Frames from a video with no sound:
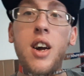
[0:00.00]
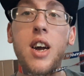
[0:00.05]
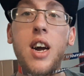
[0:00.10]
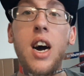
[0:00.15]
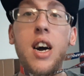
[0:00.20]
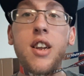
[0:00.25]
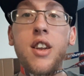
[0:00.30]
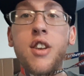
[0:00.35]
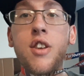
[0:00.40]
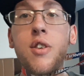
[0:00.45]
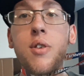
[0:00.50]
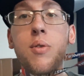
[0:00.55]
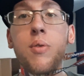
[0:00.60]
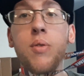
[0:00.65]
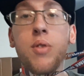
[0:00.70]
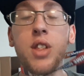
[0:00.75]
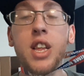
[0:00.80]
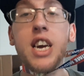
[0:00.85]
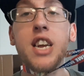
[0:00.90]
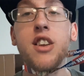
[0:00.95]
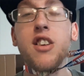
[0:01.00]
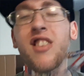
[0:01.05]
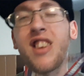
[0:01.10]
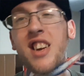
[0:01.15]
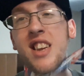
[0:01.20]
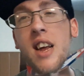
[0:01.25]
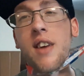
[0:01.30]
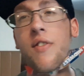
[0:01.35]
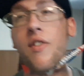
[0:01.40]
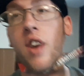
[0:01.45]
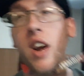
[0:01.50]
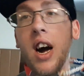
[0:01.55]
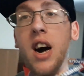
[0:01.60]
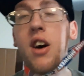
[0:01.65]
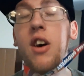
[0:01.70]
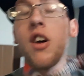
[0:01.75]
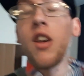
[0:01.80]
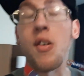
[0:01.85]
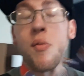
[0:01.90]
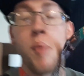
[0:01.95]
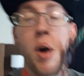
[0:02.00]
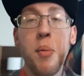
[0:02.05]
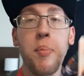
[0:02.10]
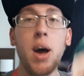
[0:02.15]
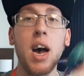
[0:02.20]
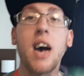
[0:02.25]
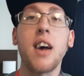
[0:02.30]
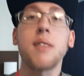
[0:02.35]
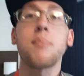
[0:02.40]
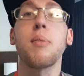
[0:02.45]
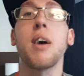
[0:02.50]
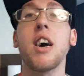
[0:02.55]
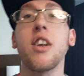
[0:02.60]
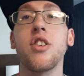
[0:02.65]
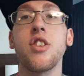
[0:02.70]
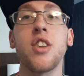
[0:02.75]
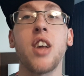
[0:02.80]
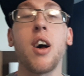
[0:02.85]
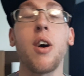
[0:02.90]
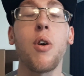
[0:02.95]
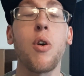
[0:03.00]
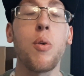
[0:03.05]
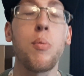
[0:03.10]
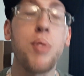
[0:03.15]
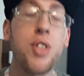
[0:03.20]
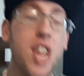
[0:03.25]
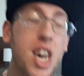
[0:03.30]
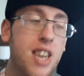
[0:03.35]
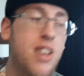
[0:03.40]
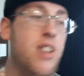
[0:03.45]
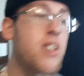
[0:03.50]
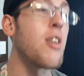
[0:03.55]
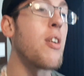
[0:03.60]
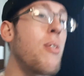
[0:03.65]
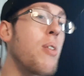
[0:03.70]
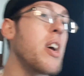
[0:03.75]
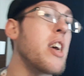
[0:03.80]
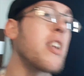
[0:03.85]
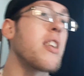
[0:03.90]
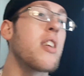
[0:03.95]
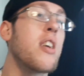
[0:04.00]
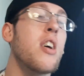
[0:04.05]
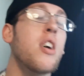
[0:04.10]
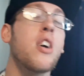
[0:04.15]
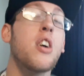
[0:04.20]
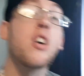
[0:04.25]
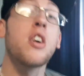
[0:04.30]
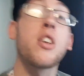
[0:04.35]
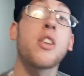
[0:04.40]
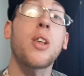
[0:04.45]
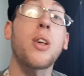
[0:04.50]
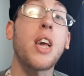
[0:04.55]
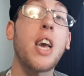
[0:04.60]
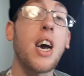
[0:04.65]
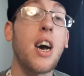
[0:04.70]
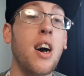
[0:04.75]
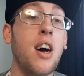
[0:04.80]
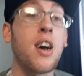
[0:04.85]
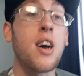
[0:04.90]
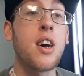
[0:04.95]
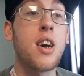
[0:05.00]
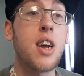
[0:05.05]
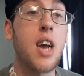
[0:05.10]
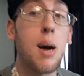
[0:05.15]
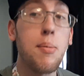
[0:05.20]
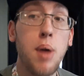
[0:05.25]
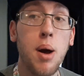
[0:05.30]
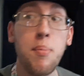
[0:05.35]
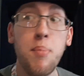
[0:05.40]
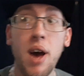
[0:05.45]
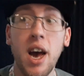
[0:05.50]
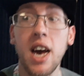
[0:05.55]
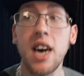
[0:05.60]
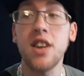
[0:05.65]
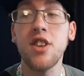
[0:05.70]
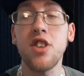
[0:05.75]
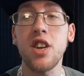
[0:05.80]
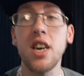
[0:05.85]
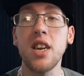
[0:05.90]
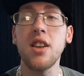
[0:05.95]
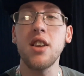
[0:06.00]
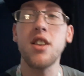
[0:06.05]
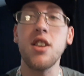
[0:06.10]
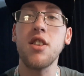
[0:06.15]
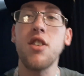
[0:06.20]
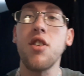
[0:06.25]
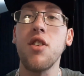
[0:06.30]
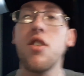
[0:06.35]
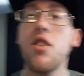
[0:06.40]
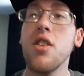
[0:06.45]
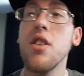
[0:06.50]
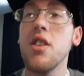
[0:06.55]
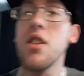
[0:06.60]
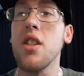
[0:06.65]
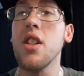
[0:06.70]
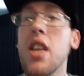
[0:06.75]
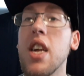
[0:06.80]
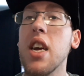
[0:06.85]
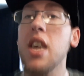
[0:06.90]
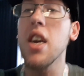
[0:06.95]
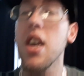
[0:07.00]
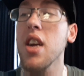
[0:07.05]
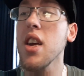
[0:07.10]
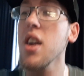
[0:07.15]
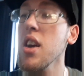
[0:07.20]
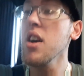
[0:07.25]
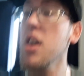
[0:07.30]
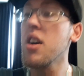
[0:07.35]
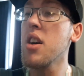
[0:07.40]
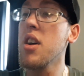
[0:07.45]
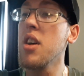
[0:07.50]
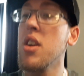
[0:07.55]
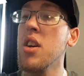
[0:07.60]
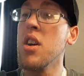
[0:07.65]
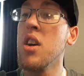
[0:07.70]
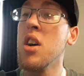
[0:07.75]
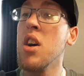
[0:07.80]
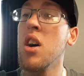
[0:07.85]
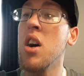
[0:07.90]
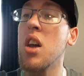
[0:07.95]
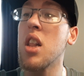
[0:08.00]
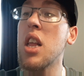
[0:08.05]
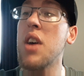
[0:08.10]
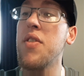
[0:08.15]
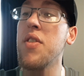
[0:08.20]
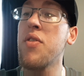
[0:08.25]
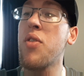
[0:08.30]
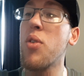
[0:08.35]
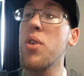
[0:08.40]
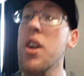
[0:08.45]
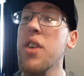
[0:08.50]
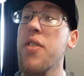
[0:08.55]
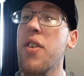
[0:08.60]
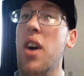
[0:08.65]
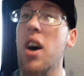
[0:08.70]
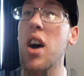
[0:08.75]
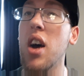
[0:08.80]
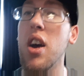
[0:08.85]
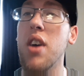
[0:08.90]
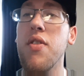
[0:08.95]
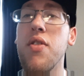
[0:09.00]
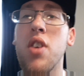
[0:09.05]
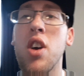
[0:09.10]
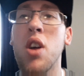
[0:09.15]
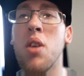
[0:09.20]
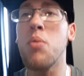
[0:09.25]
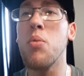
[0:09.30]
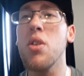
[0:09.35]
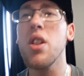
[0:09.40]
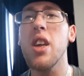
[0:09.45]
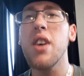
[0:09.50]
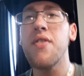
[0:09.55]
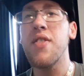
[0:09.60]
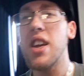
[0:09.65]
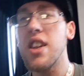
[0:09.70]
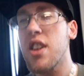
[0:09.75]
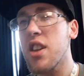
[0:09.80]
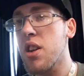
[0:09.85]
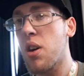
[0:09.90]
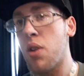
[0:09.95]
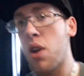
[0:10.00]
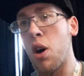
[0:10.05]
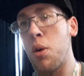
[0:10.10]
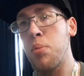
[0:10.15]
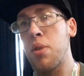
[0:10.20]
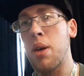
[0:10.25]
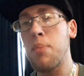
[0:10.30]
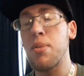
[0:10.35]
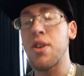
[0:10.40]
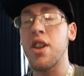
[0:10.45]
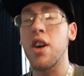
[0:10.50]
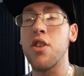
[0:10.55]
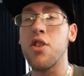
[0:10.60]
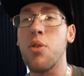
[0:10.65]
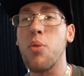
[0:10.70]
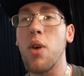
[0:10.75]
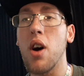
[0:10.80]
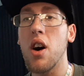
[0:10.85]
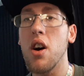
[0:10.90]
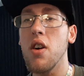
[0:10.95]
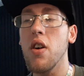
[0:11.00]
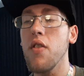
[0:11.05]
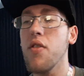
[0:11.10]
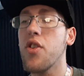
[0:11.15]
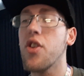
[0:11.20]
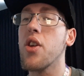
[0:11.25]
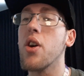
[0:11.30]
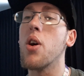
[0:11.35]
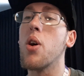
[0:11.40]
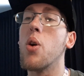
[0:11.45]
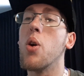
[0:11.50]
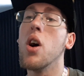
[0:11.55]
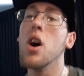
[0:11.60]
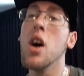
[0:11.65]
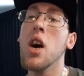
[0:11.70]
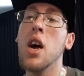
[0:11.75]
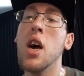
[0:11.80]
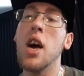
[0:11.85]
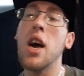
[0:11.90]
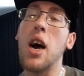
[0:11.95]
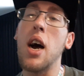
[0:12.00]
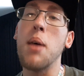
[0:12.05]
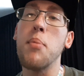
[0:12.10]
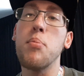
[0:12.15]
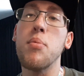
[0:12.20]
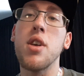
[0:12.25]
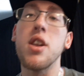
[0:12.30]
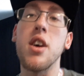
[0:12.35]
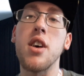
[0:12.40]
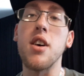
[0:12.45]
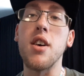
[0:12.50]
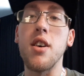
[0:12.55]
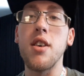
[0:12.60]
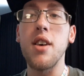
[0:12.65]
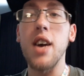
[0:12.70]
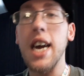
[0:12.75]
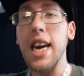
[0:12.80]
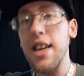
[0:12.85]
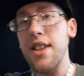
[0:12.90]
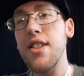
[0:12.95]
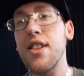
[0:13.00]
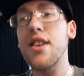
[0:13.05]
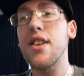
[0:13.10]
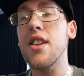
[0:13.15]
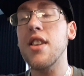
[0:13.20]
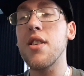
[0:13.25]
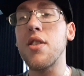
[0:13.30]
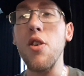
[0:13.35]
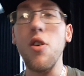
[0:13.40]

Got a new lanyard because I forgot all of my past badges at home, but that's all right. So yeah, got my badge. It is currently 11:45. Really, events don't open up until 12, so I'm gonna end this